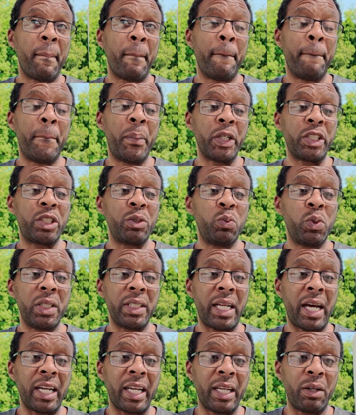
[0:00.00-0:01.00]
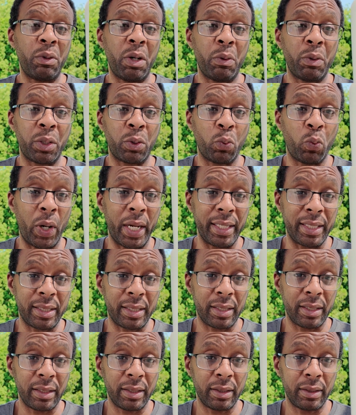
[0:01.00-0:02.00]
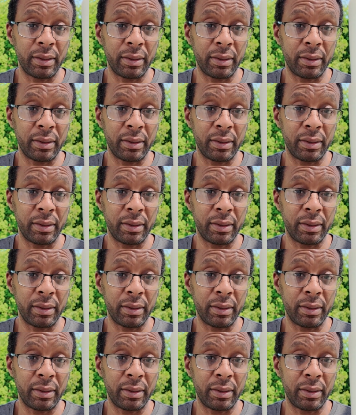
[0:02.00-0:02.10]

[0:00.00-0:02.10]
but you will not get away with the whites.